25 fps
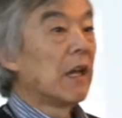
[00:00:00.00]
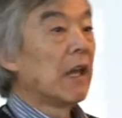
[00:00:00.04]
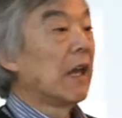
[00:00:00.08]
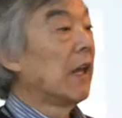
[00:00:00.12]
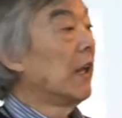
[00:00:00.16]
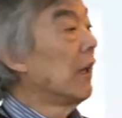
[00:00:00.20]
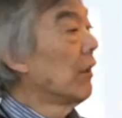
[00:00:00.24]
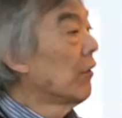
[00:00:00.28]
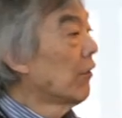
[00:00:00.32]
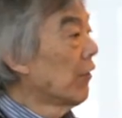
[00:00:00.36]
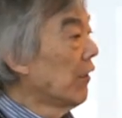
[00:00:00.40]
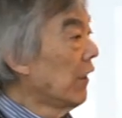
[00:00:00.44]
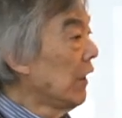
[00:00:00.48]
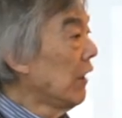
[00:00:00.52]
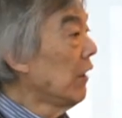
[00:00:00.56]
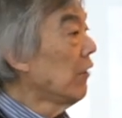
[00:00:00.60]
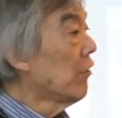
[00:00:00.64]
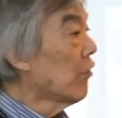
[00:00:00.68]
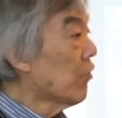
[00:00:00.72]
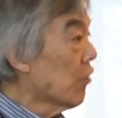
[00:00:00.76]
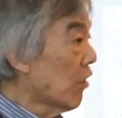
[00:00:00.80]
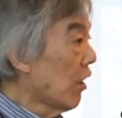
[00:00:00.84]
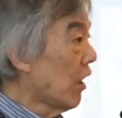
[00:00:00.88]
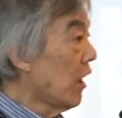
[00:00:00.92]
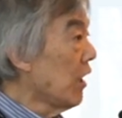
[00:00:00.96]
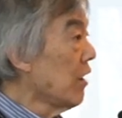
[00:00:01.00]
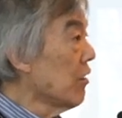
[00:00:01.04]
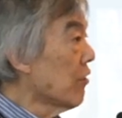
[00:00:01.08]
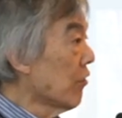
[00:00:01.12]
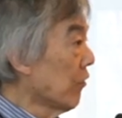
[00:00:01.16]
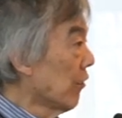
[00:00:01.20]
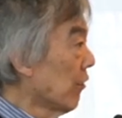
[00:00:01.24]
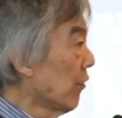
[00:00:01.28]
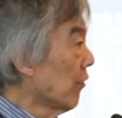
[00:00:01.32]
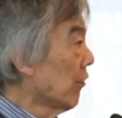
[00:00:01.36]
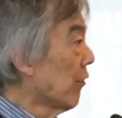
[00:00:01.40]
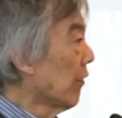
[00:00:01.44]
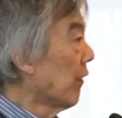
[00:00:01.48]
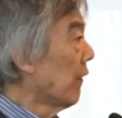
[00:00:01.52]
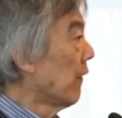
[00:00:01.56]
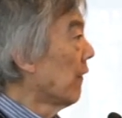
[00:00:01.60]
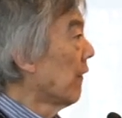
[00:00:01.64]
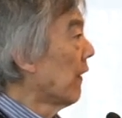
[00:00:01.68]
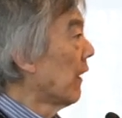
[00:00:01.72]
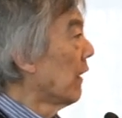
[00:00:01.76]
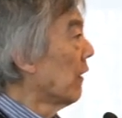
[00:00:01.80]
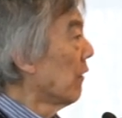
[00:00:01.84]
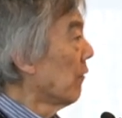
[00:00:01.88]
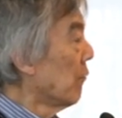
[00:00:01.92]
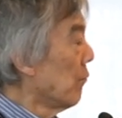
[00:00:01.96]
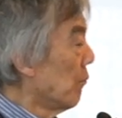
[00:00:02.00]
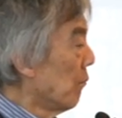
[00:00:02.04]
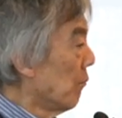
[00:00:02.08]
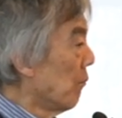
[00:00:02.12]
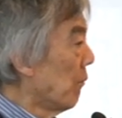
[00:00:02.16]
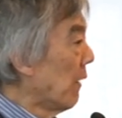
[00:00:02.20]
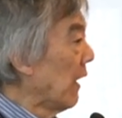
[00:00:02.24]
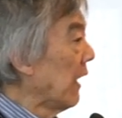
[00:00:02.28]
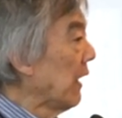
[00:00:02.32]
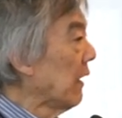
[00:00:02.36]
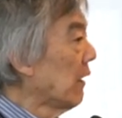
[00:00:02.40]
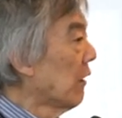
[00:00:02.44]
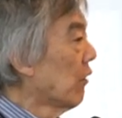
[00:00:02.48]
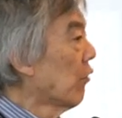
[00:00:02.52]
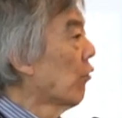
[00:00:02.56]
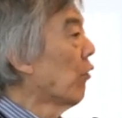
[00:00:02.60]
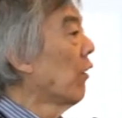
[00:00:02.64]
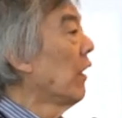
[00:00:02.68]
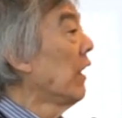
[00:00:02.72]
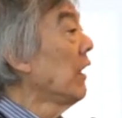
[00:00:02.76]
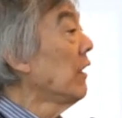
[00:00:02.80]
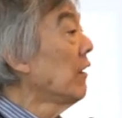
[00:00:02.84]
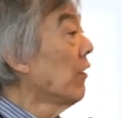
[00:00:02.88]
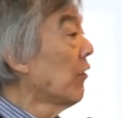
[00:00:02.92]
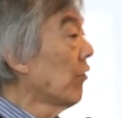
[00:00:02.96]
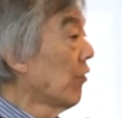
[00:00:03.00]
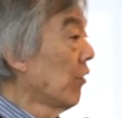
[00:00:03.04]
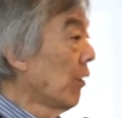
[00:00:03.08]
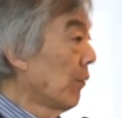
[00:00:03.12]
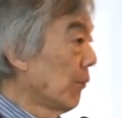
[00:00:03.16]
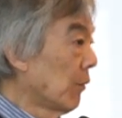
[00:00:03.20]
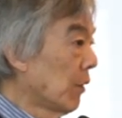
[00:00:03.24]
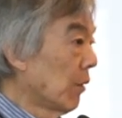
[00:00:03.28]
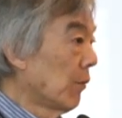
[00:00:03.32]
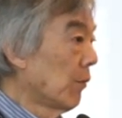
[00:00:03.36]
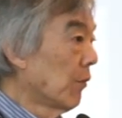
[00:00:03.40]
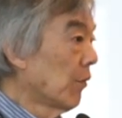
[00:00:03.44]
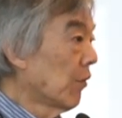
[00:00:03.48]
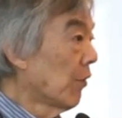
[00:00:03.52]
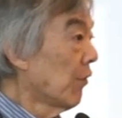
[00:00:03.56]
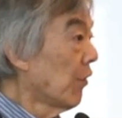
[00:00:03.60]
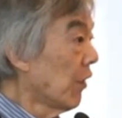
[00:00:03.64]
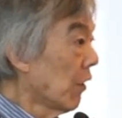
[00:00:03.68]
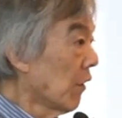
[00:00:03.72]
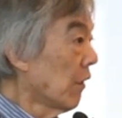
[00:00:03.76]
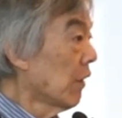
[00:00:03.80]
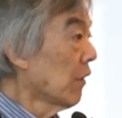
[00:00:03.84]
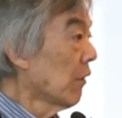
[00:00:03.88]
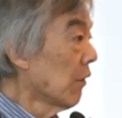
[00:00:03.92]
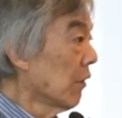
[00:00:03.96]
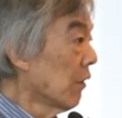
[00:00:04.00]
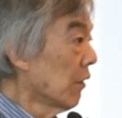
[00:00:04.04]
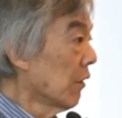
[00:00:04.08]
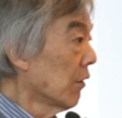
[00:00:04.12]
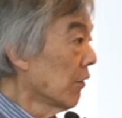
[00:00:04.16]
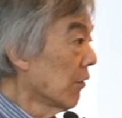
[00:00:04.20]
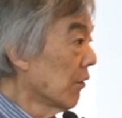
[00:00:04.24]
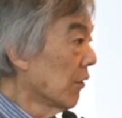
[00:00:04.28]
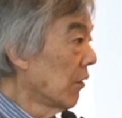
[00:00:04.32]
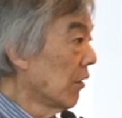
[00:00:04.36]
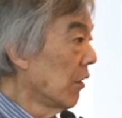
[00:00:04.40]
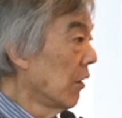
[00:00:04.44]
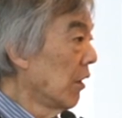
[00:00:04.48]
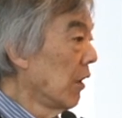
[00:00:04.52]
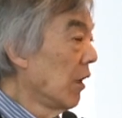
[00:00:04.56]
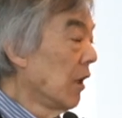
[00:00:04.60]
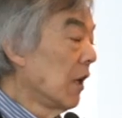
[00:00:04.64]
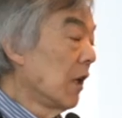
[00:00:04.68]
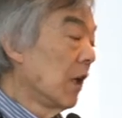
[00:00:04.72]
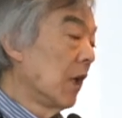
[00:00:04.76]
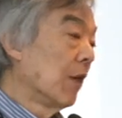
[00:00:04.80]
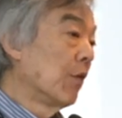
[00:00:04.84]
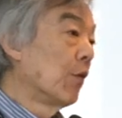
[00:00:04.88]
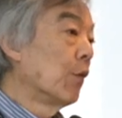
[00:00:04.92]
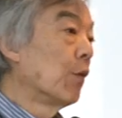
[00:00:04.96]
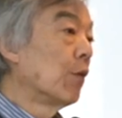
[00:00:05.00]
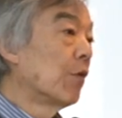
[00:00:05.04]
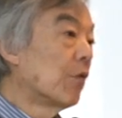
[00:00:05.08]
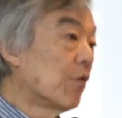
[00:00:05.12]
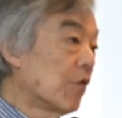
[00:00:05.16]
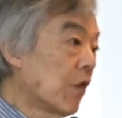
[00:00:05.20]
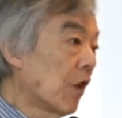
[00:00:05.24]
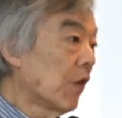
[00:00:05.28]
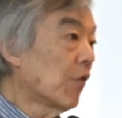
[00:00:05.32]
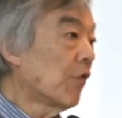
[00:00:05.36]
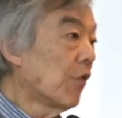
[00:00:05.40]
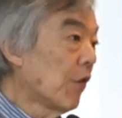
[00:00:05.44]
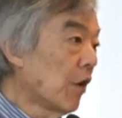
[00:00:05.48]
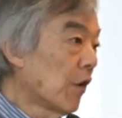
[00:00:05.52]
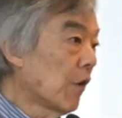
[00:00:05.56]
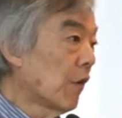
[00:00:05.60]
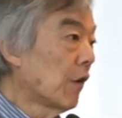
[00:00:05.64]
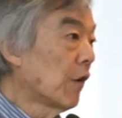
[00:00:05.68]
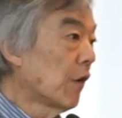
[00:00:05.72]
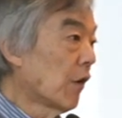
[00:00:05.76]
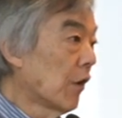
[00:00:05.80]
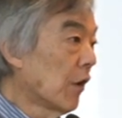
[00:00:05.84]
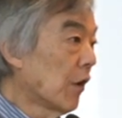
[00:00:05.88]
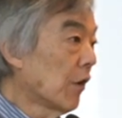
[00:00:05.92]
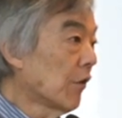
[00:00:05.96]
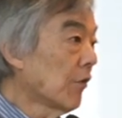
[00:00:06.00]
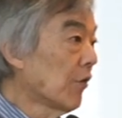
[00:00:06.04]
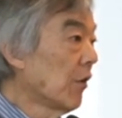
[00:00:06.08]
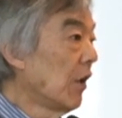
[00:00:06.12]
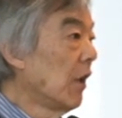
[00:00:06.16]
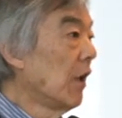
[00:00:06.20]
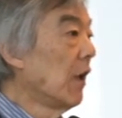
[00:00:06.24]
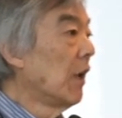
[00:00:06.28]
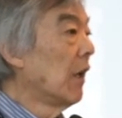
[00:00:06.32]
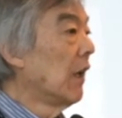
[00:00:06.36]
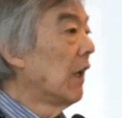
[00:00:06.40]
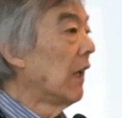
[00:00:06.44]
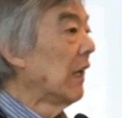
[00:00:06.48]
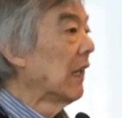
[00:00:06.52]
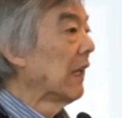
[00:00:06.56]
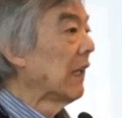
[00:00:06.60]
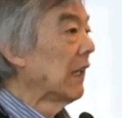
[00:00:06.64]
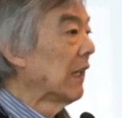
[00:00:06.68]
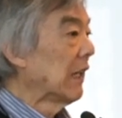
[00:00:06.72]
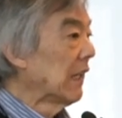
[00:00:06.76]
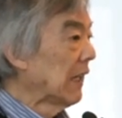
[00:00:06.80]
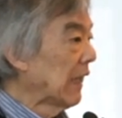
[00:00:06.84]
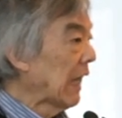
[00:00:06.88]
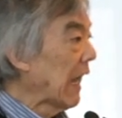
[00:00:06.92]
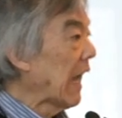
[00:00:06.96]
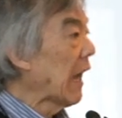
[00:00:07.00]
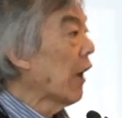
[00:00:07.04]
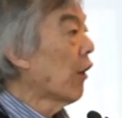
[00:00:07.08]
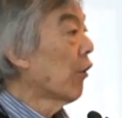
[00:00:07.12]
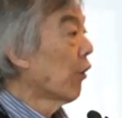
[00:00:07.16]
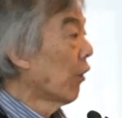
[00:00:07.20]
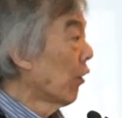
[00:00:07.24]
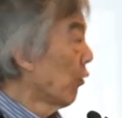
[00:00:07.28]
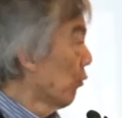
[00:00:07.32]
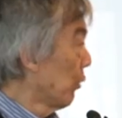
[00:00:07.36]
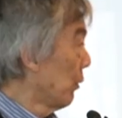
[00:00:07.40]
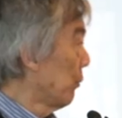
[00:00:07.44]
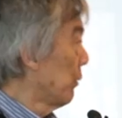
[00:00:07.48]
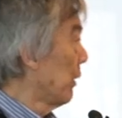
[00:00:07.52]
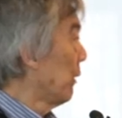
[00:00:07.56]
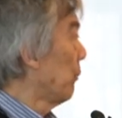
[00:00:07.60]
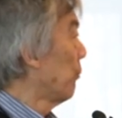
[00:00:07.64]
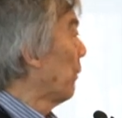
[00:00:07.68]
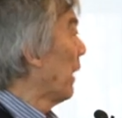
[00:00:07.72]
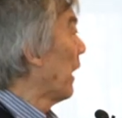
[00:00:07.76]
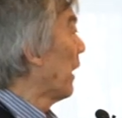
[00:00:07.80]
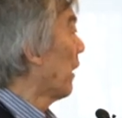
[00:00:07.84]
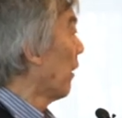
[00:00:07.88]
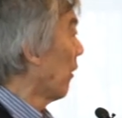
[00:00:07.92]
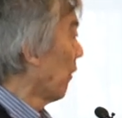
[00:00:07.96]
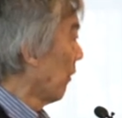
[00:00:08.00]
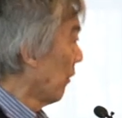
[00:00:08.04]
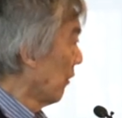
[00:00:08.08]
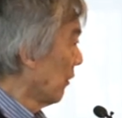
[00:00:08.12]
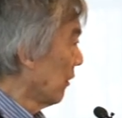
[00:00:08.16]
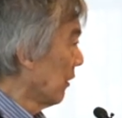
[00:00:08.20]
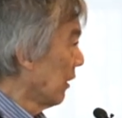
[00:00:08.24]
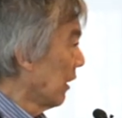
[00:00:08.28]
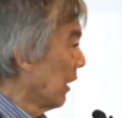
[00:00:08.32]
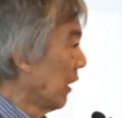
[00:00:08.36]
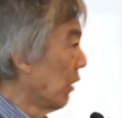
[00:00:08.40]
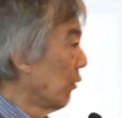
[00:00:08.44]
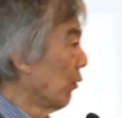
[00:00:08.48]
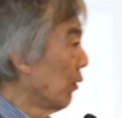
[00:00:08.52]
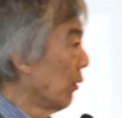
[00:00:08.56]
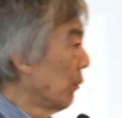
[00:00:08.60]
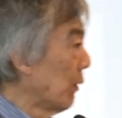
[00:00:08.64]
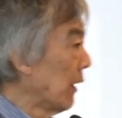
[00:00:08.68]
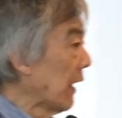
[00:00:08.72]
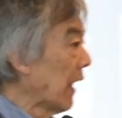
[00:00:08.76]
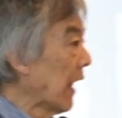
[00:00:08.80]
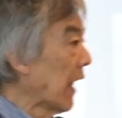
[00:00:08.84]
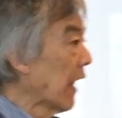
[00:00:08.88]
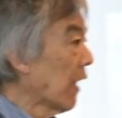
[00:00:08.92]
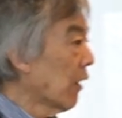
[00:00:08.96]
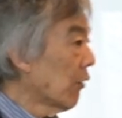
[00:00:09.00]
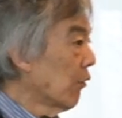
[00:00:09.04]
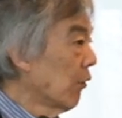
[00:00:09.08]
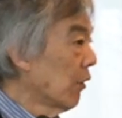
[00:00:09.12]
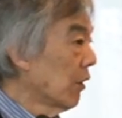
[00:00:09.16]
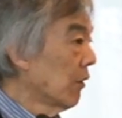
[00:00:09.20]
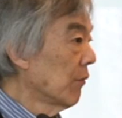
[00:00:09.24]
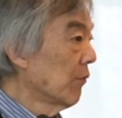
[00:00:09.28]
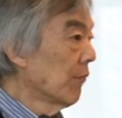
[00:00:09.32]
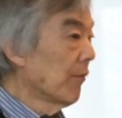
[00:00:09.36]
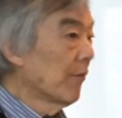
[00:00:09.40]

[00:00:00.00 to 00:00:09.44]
And it's these changes that create the symptoms of hearing loss. If it was just hearing loss, louder would be better and would be adequate.